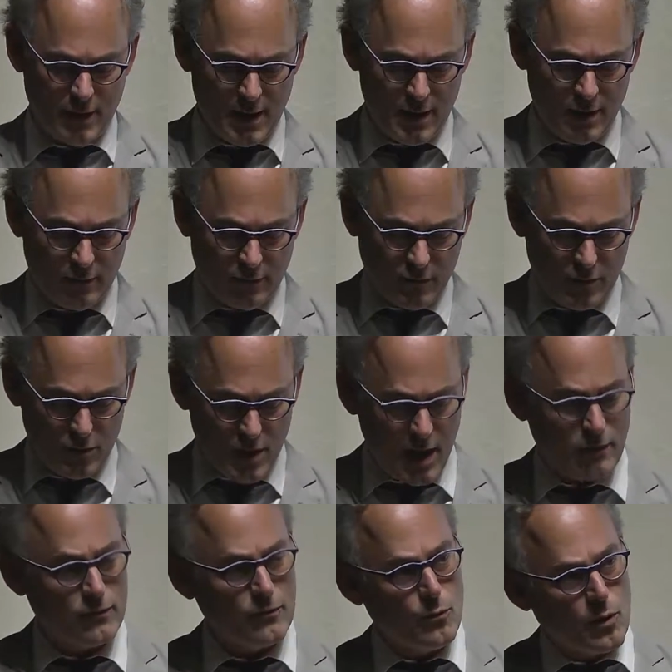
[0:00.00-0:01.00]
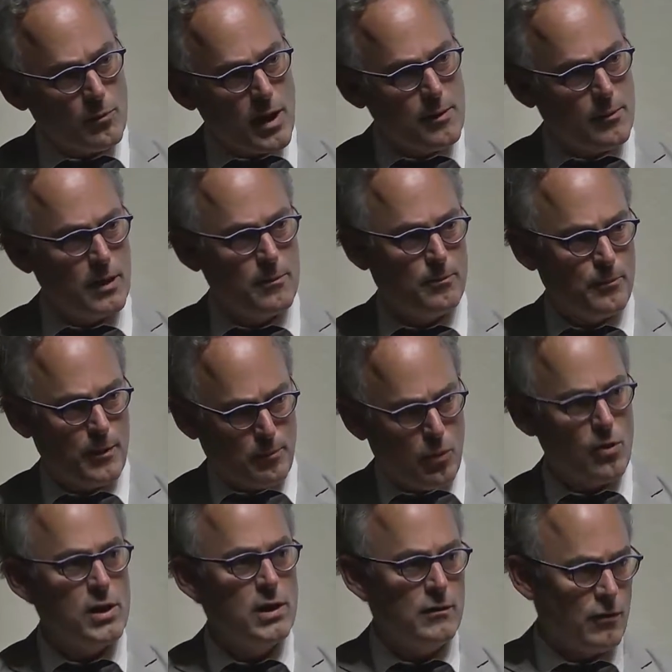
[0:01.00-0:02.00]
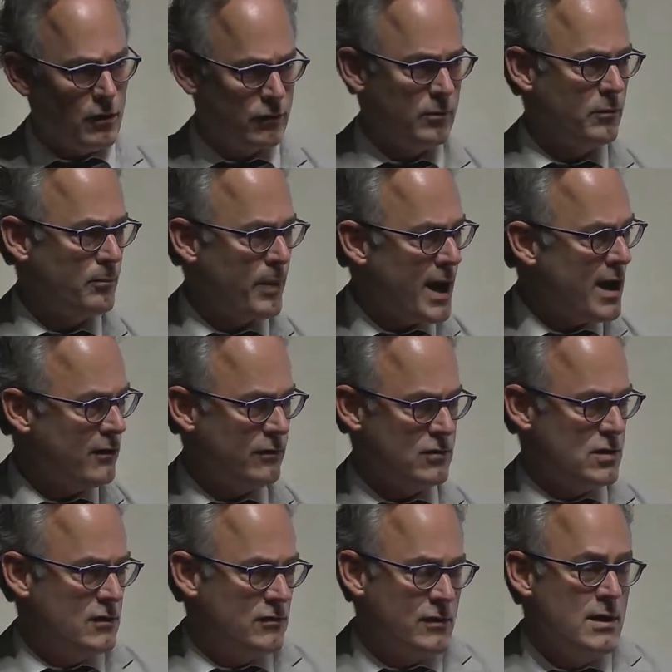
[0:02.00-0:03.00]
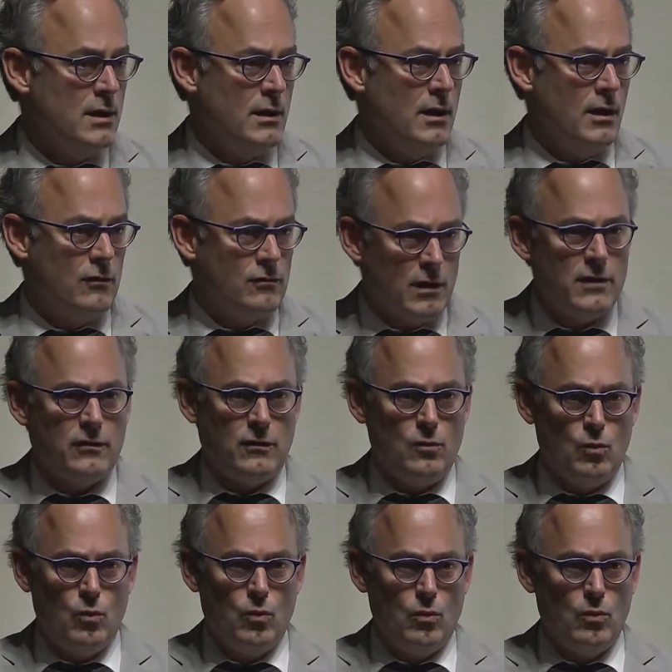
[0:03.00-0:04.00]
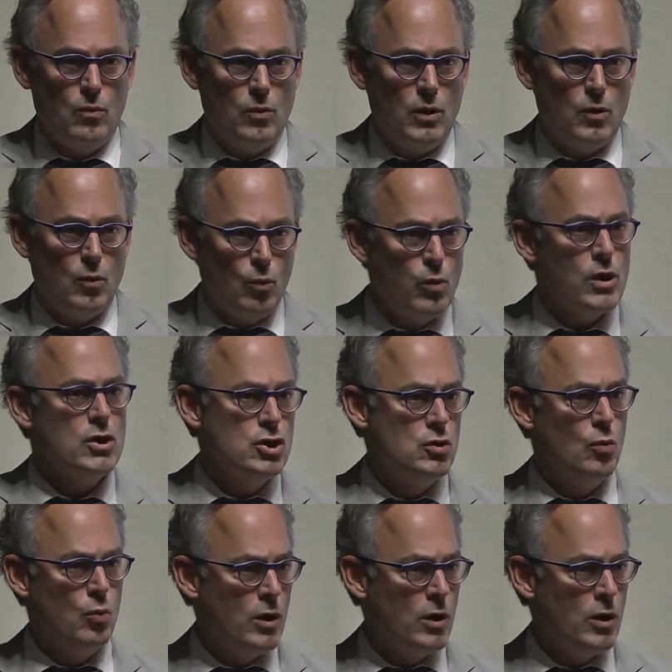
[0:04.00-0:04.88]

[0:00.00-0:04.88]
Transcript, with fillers: And, and so, yes, my, my, the point of Osip's passage is, is listen, you know, we're,